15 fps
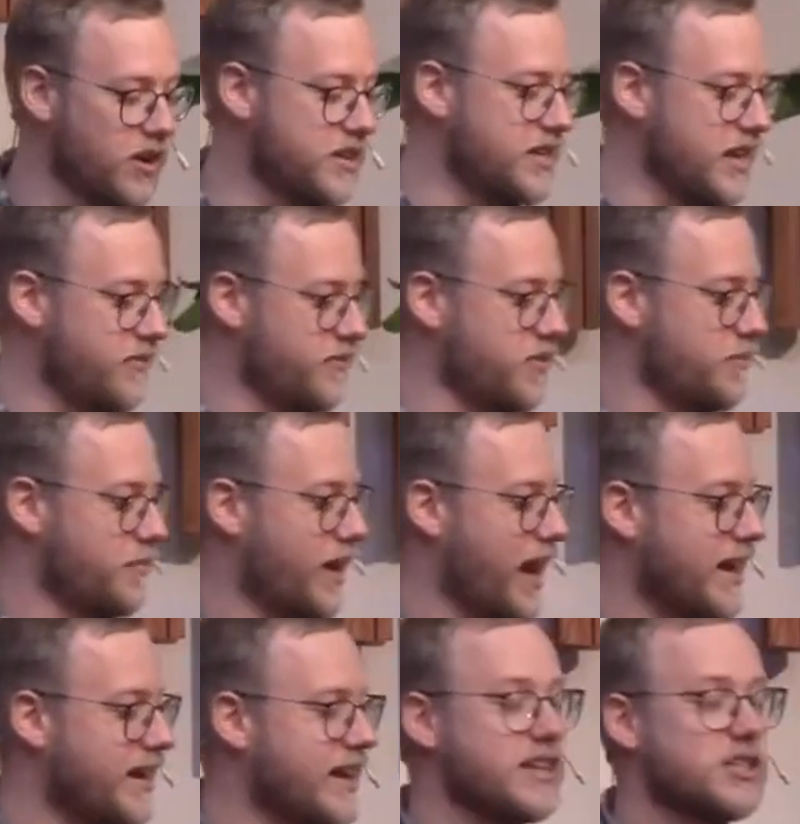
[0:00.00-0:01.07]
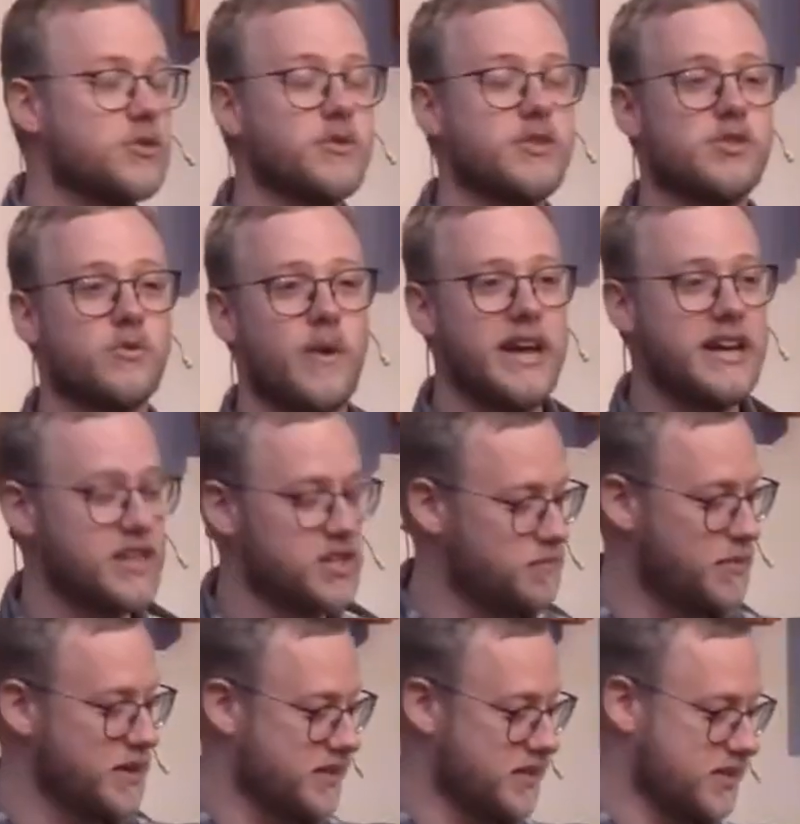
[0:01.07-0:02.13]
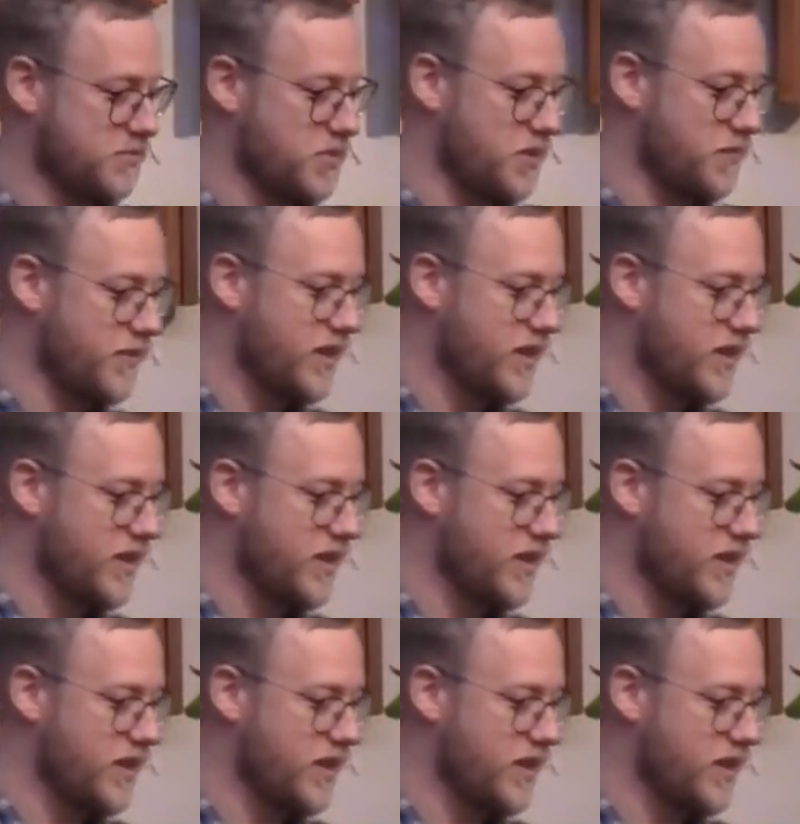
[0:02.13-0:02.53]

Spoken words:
a different plane next to a Swedish businessman,